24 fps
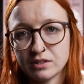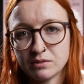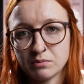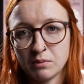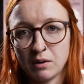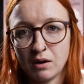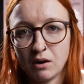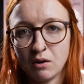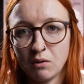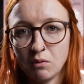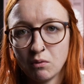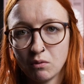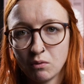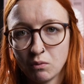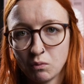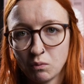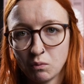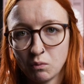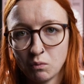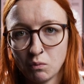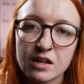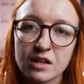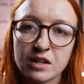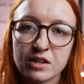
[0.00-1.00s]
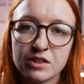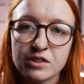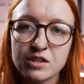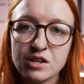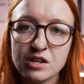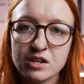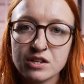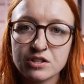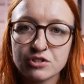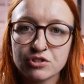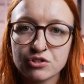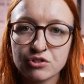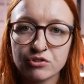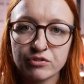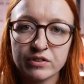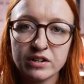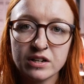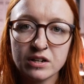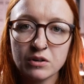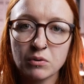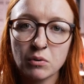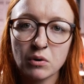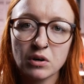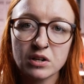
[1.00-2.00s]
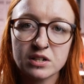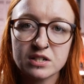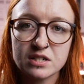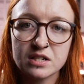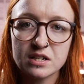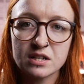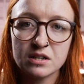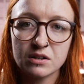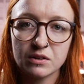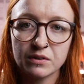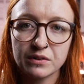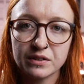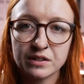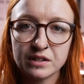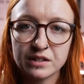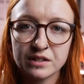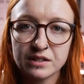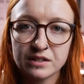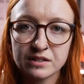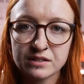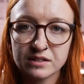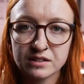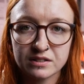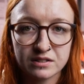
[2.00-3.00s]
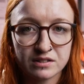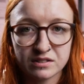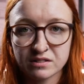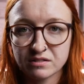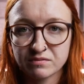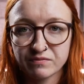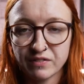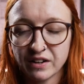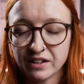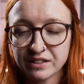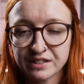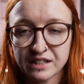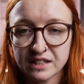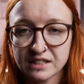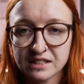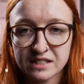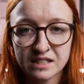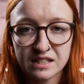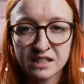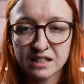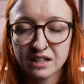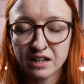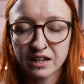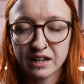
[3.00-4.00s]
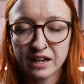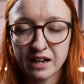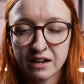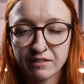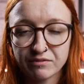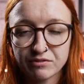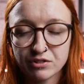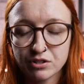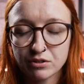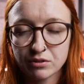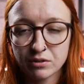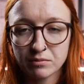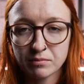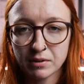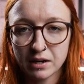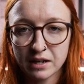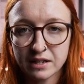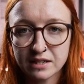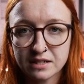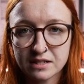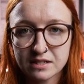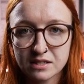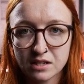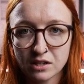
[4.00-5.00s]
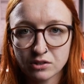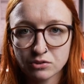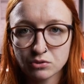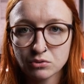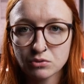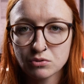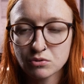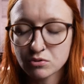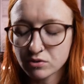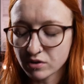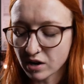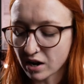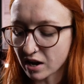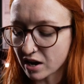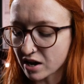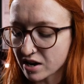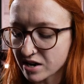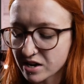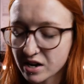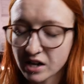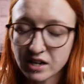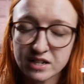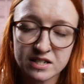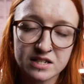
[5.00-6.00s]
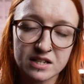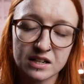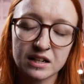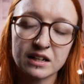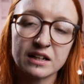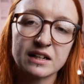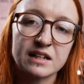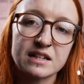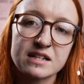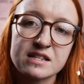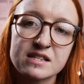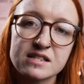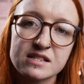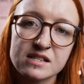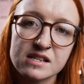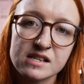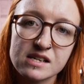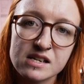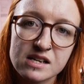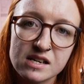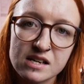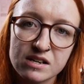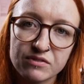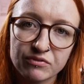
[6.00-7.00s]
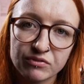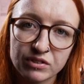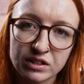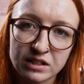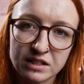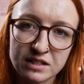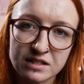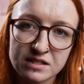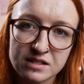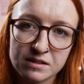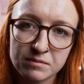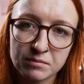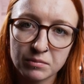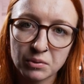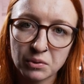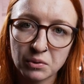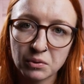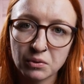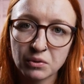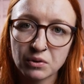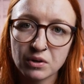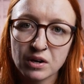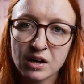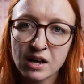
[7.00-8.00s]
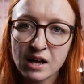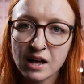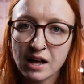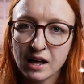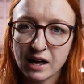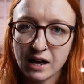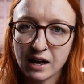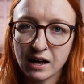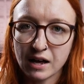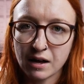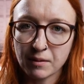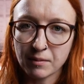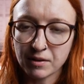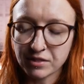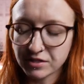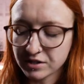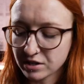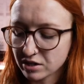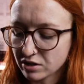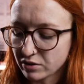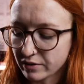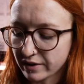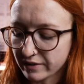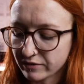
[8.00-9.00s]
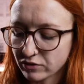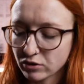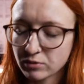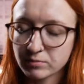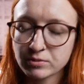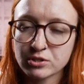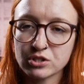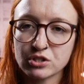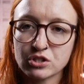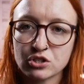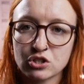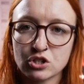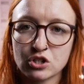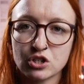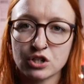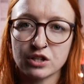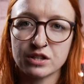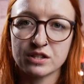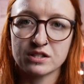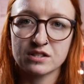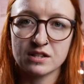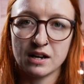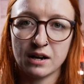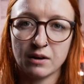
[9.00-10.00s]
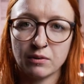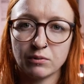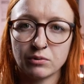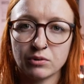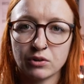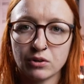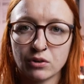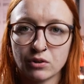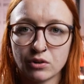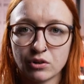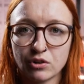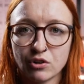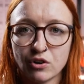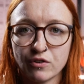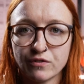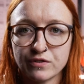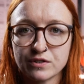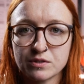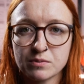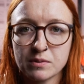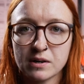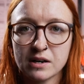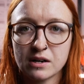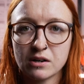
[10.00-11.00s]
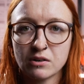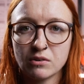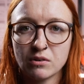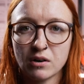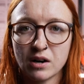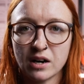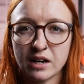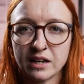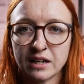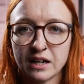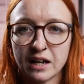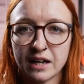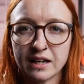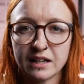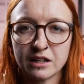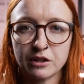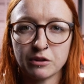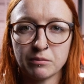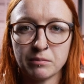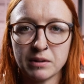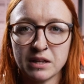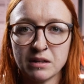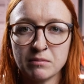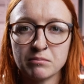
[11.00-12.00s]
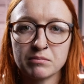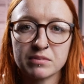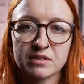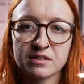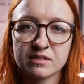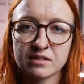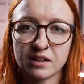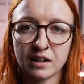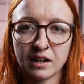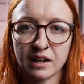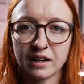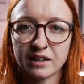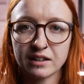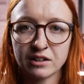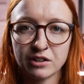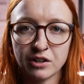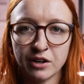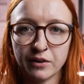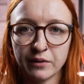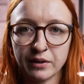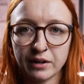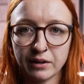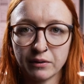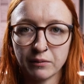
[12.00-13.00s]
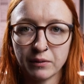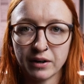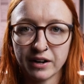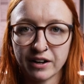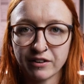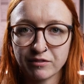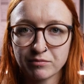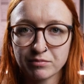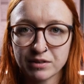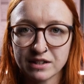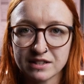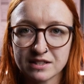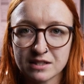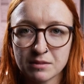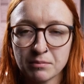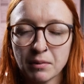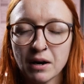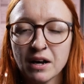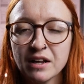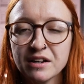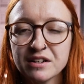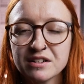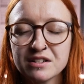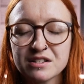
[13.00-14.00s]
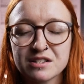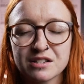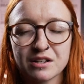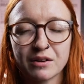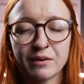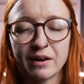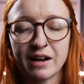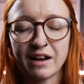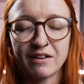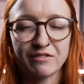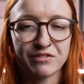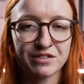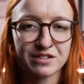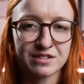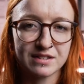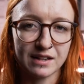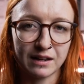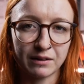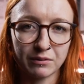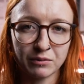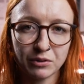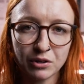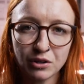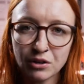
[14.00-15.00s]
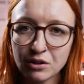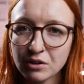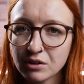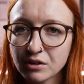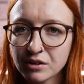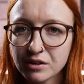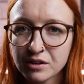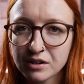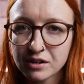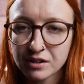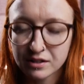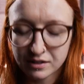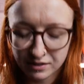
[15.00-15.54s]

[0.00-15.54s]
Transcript: as well. The screen quality on these is fantastic. I have no complaints at all. Uh, nice and clear to see, really simple. Uh, I think you have options to turn the sound on and off as well. I like the beeps. I like knowing when I've pressed the button, so I have the sound on.